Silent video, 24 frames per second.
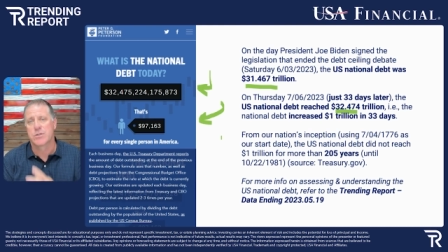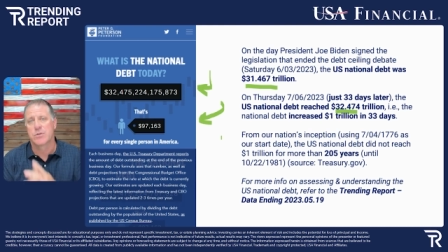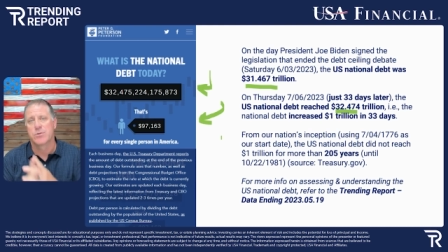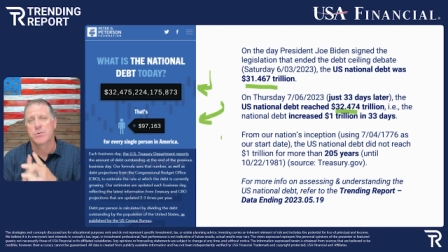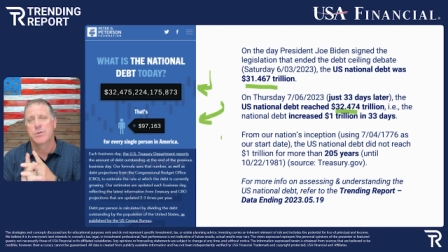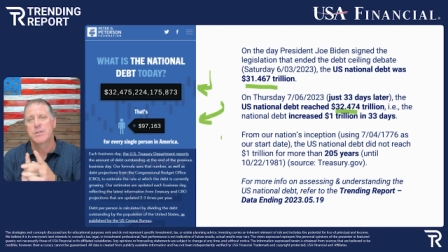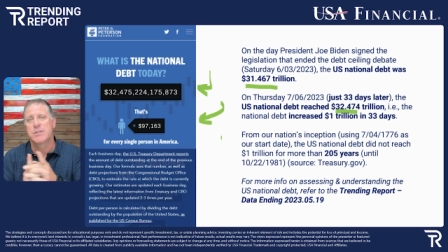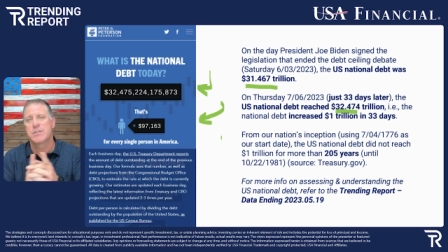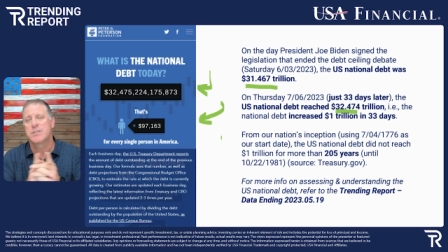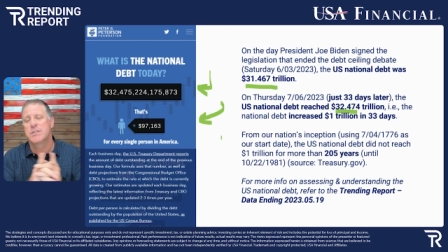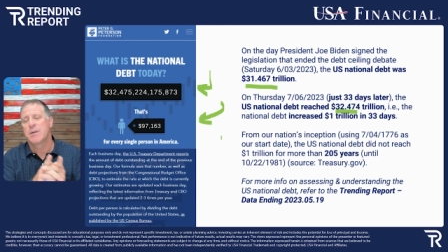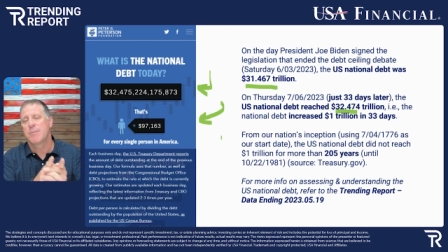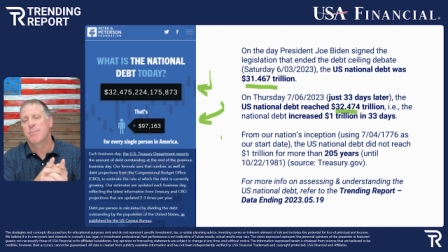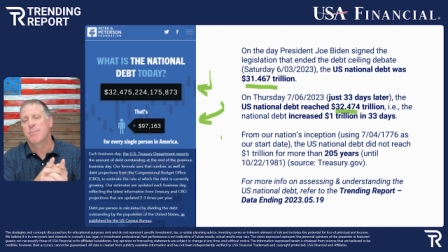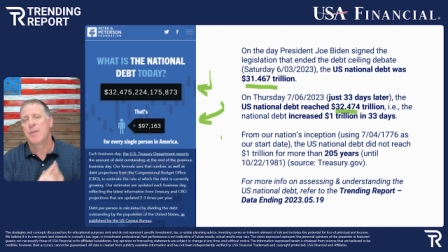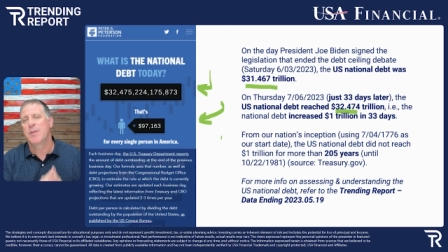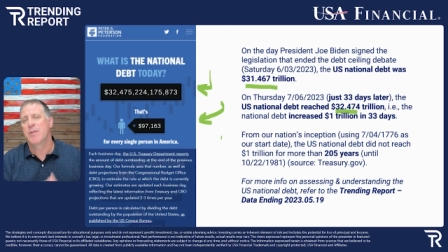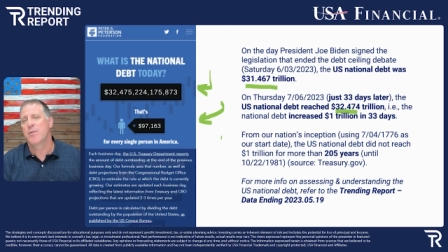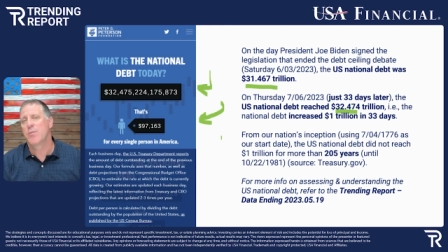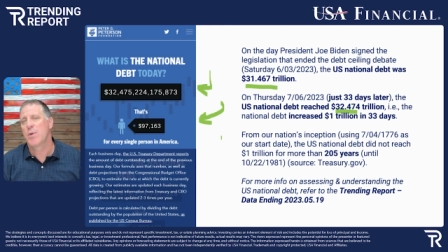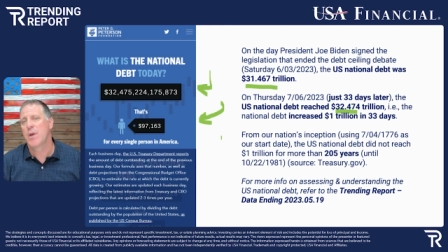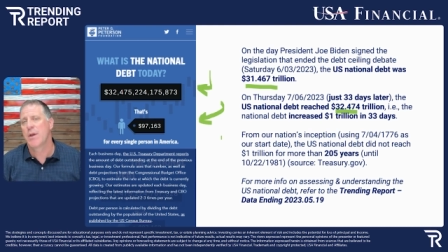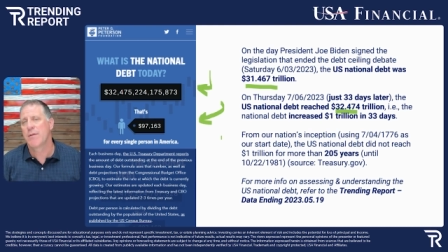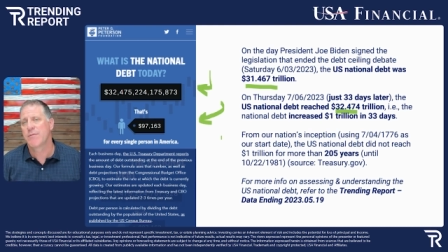So it is
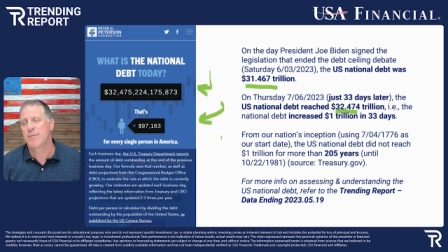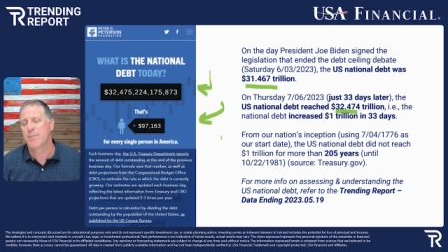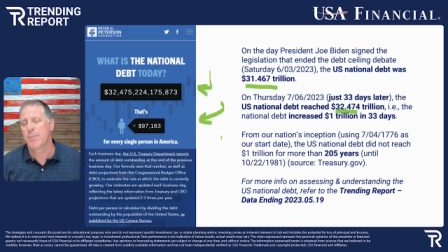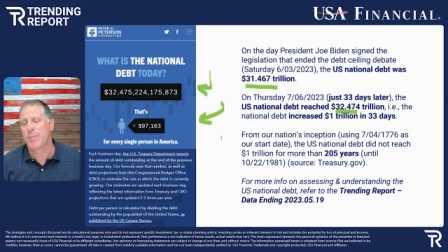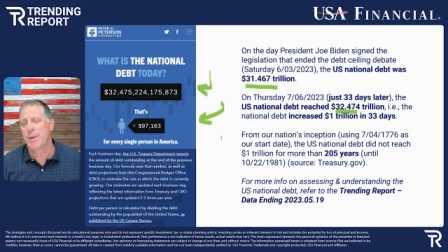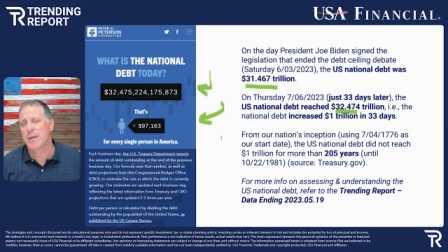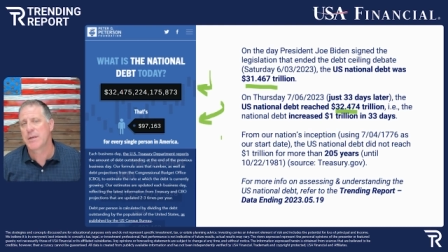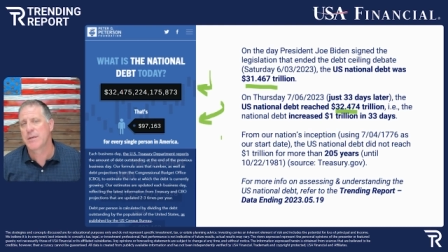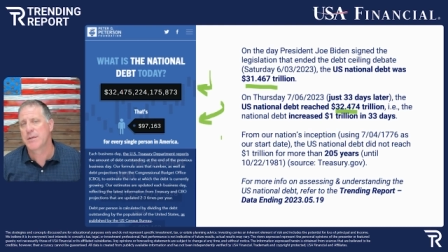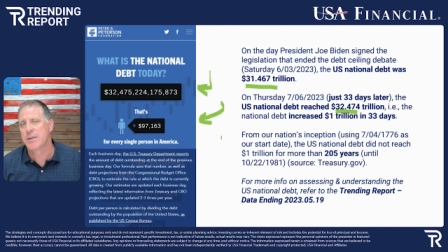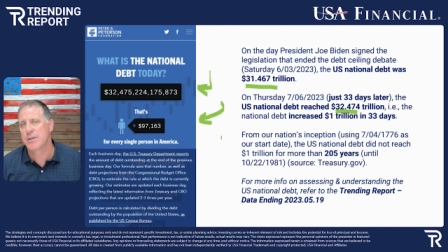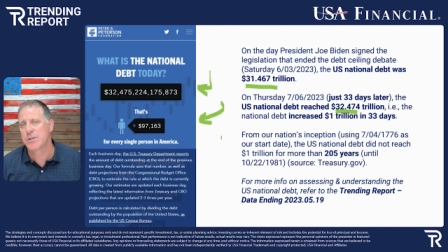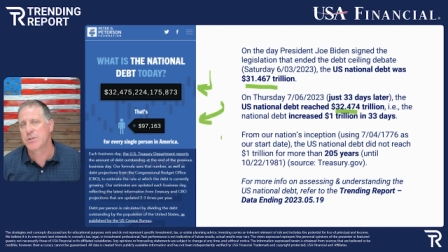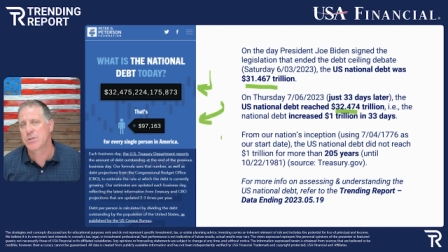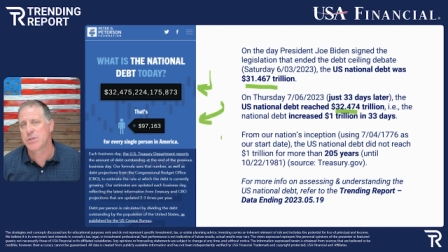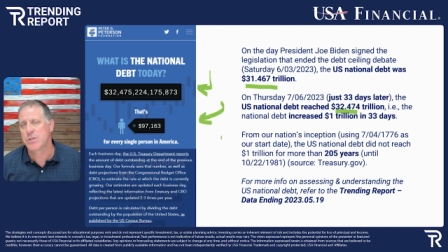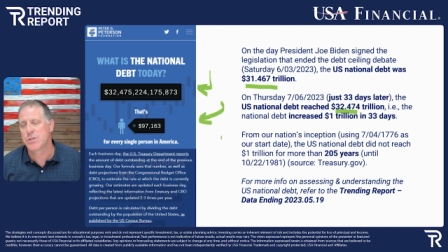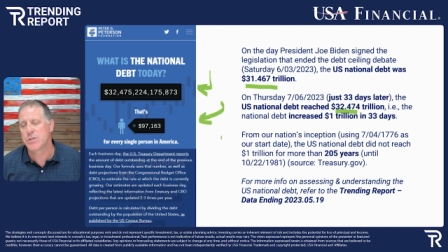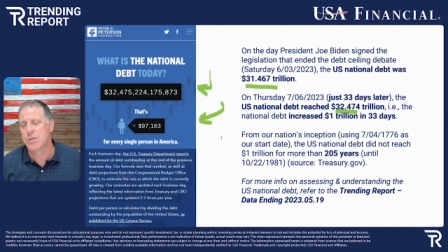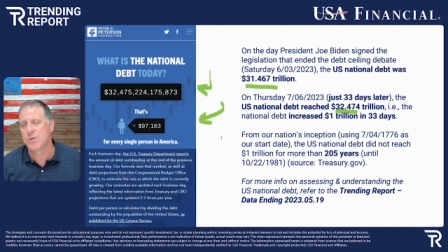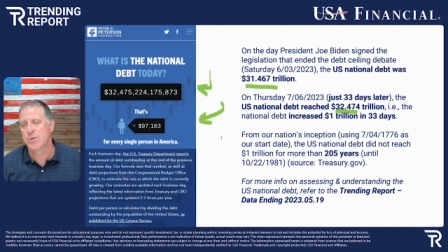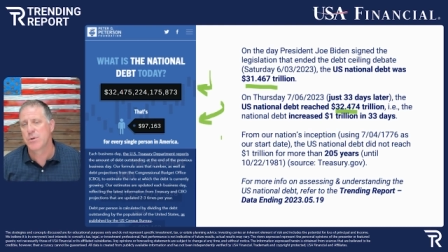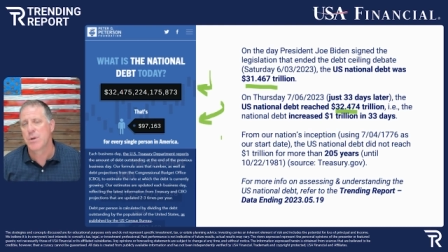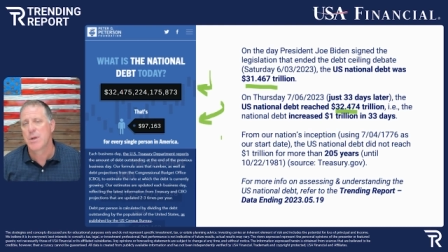something that we have to pay
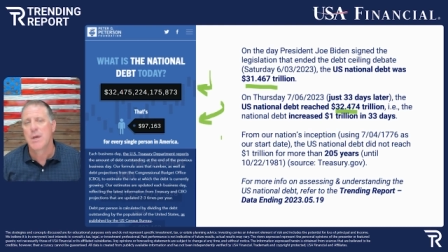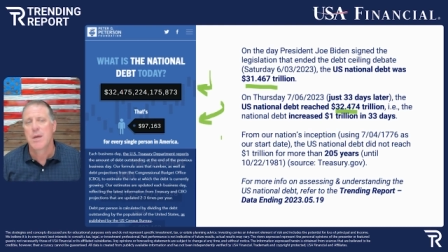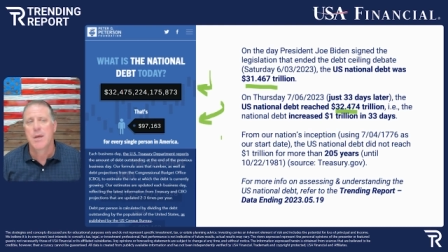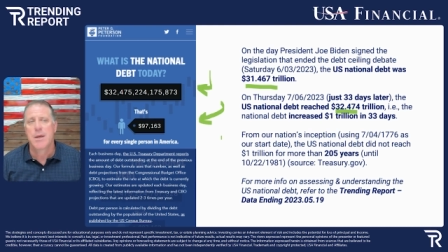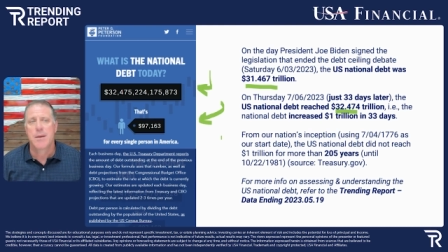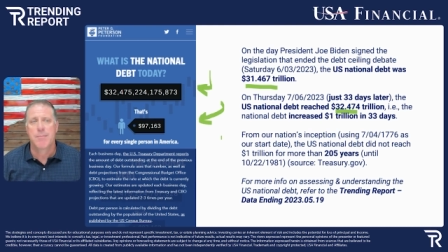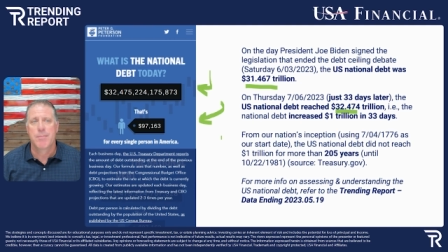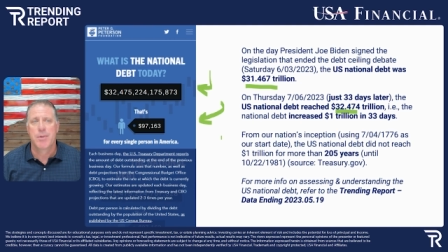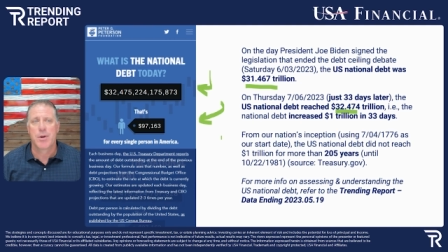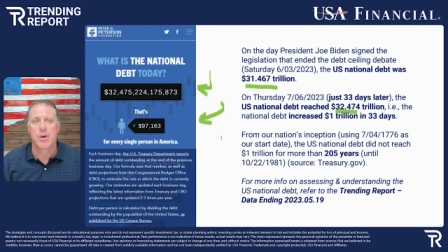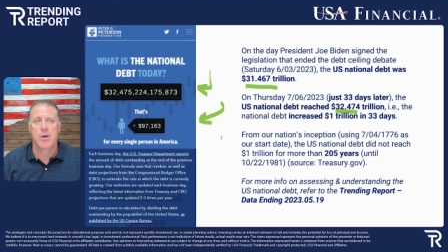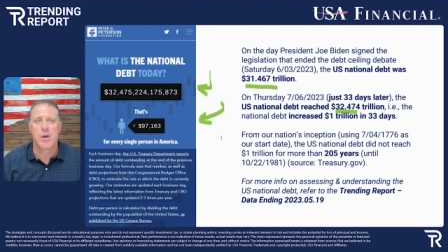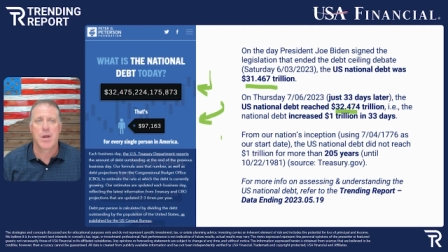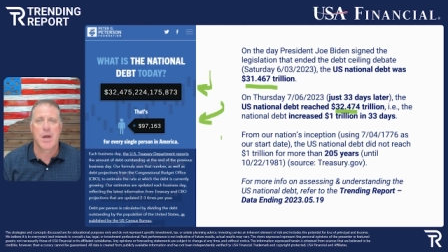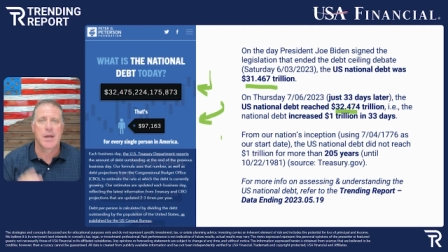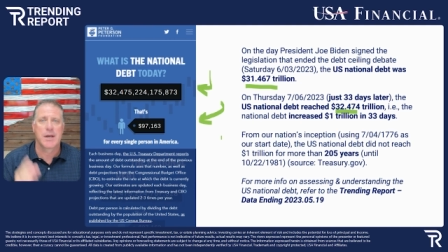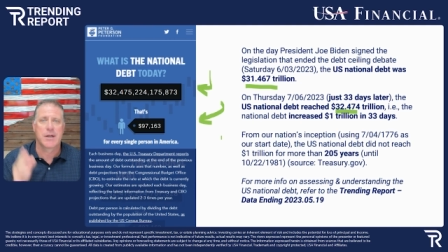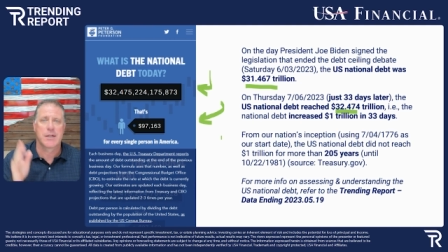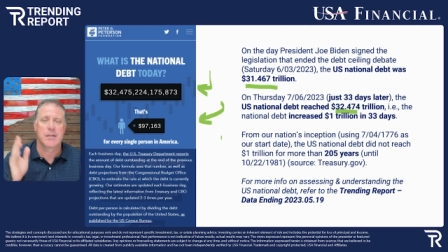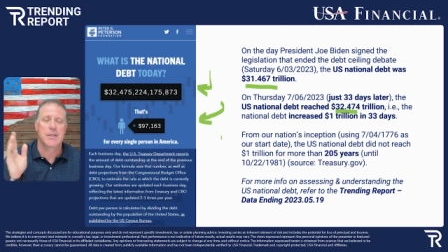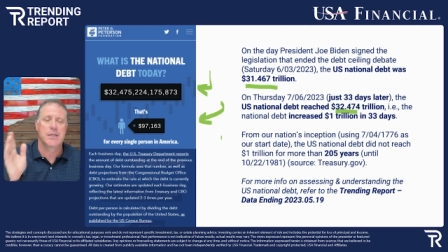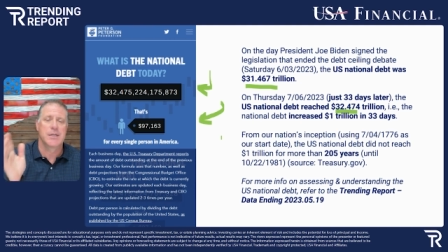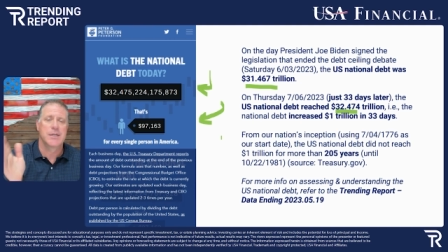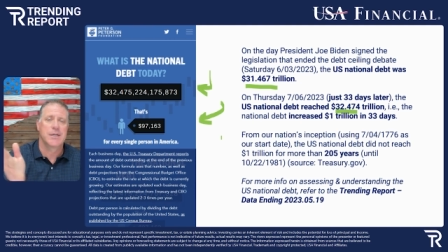attention to
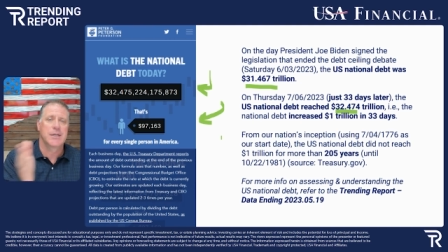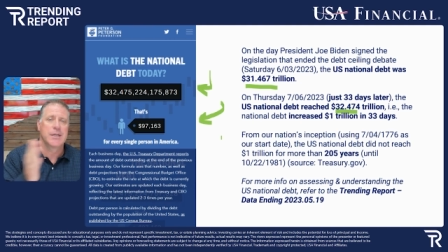periodically.